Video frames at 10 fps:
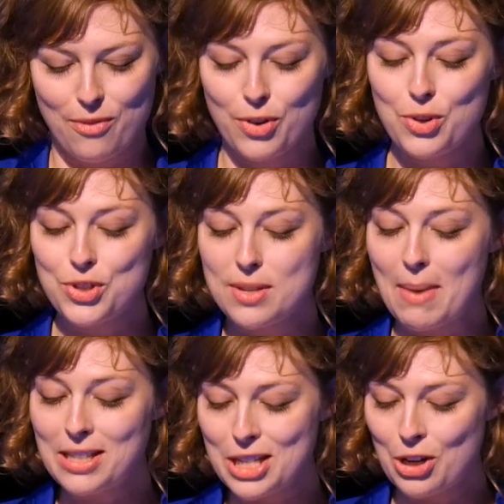Further
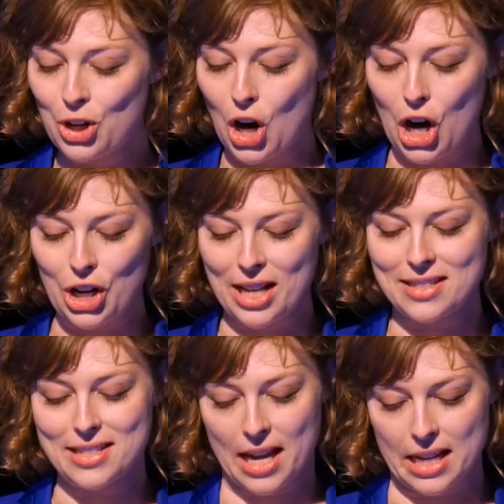cementing her art
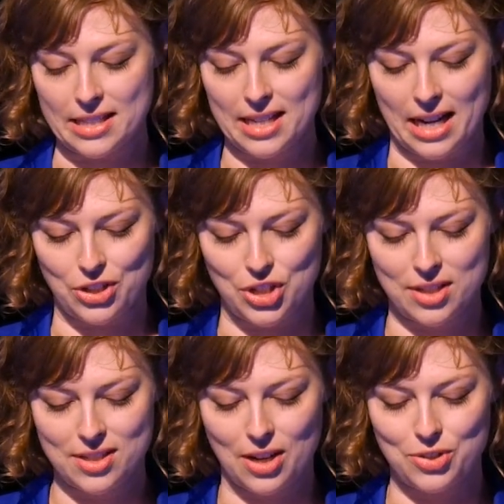and science
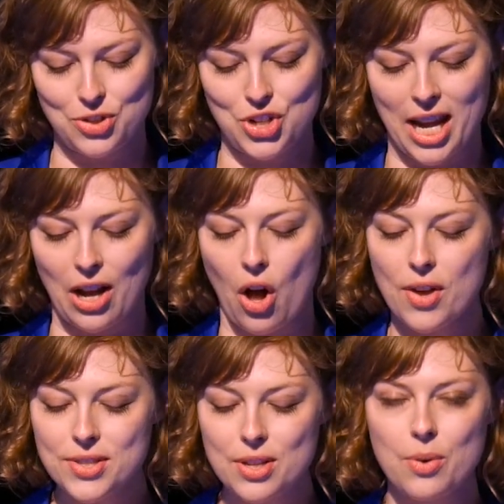connections, Dr. Cheng
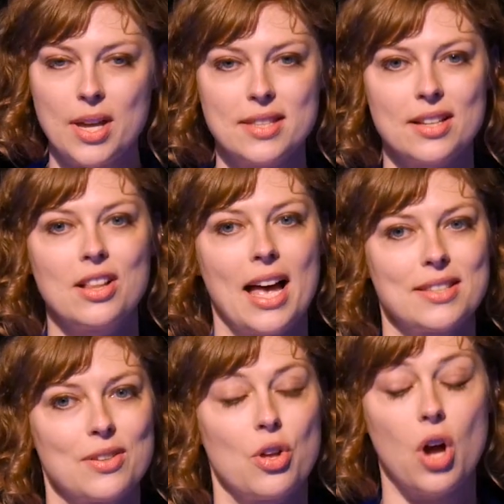also is a
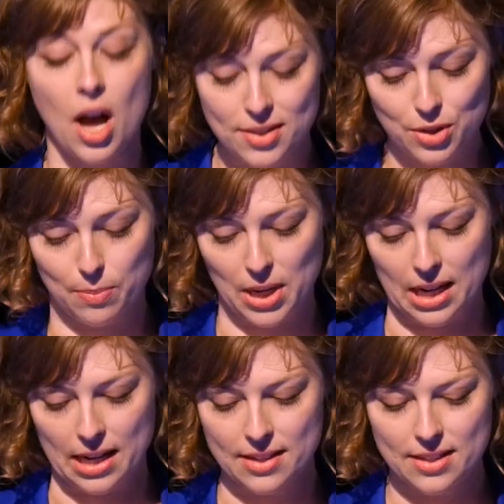classical concert
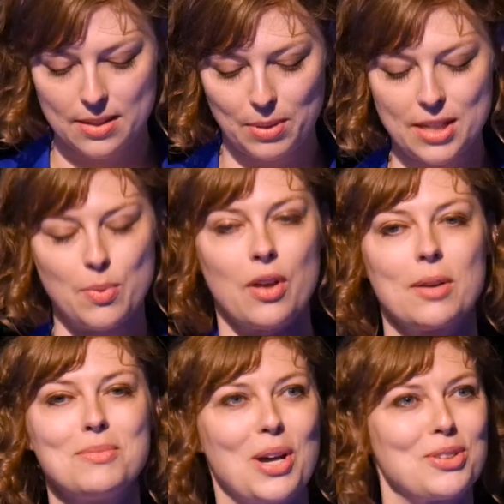pianist. Please
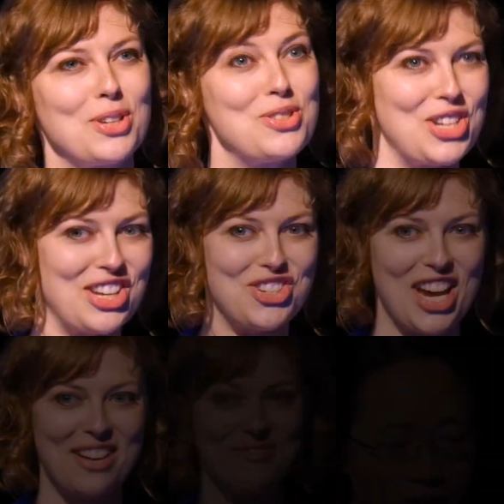welcome Dr. Eugenia
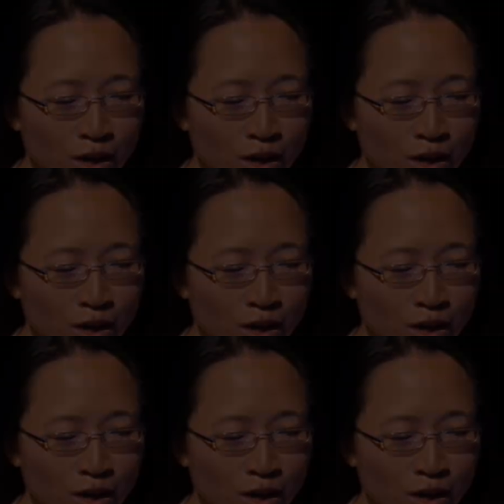Cheng.